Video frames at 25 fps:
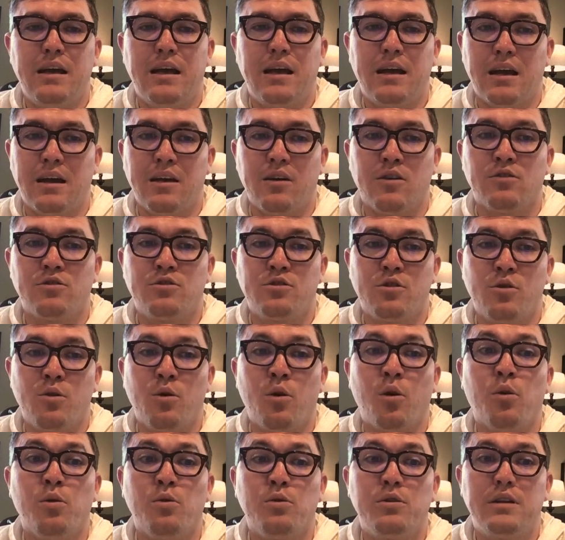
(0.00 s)
And I also
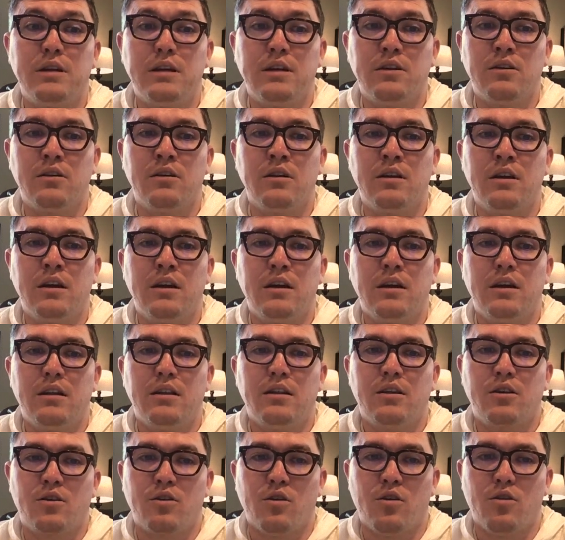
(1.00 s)
hold dear
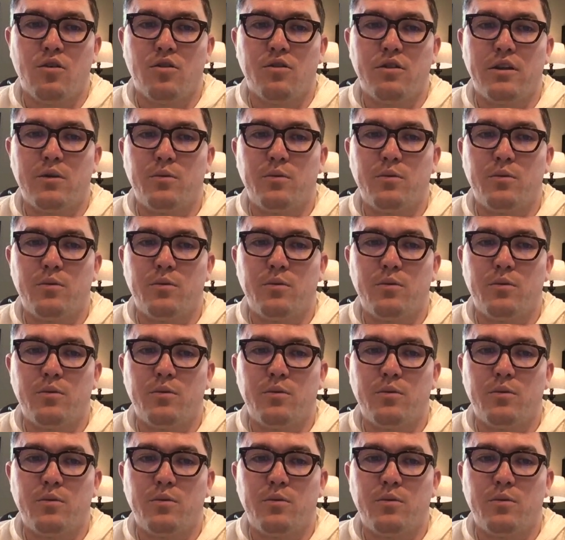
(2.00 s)
the call